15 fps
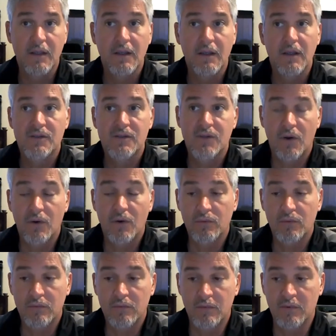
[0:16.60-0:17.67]

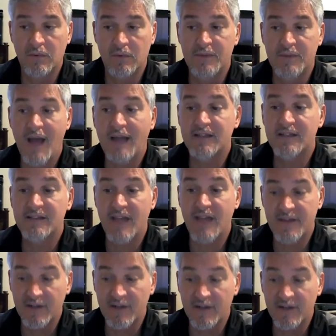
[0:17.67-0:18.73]
So not to say
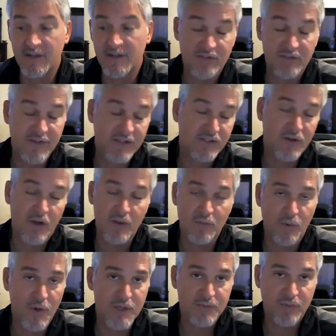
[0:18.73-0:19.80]
that if we fix all the
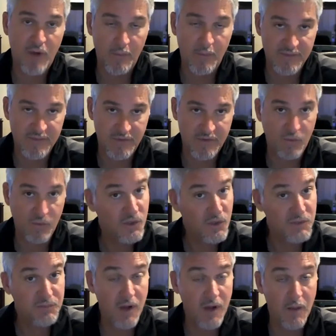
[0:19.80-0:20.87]
boys' problems, if the world's
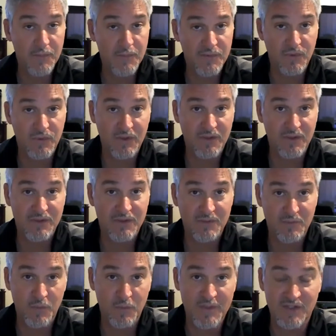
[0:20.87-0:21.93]
problems will
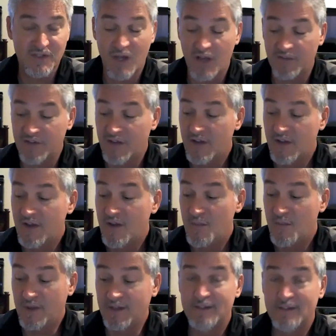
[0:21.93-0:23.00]
be solved,
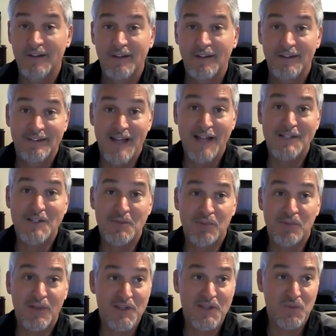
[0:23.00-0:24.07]
but that's the
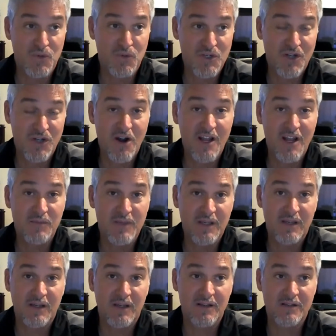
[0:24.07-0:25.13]
place we're starting
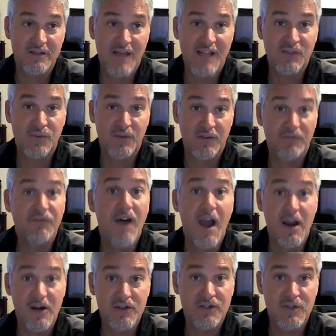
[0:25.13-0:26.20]
because that's where the
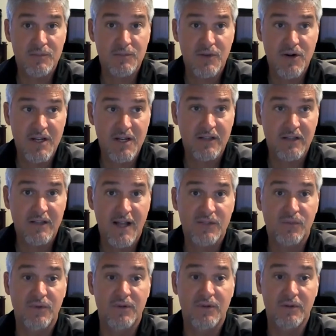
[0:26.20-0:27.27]
fires are burning.
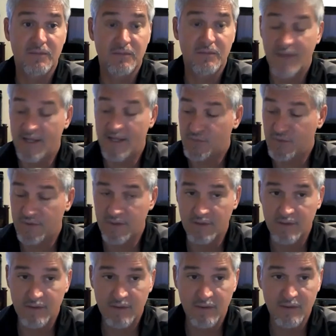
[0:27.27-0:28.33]
That's where the
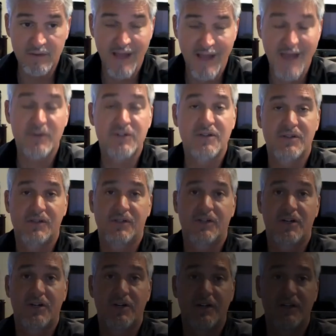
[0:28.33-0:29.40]
damage is
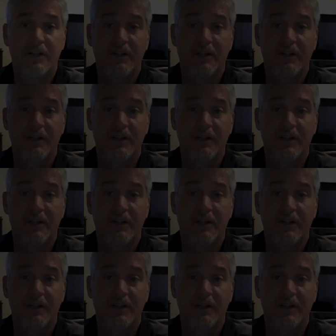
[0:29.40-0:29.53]
occurring.